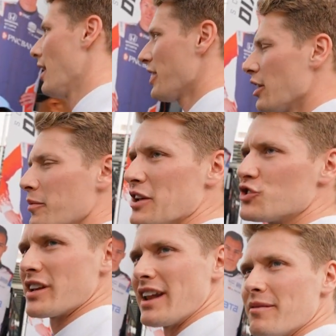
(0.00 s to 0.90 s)
think it'd be
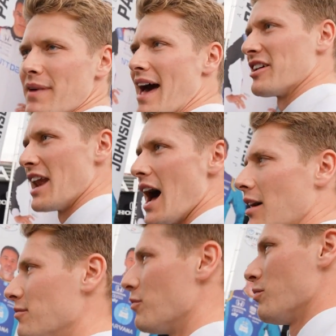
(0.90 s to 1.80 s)
interesting to have a
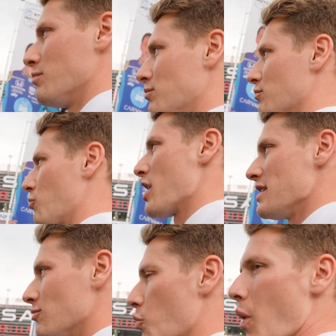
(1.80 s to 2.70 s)
not
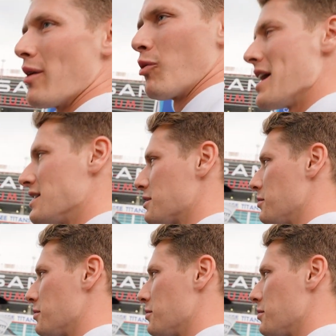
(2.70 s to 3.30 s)
wet race.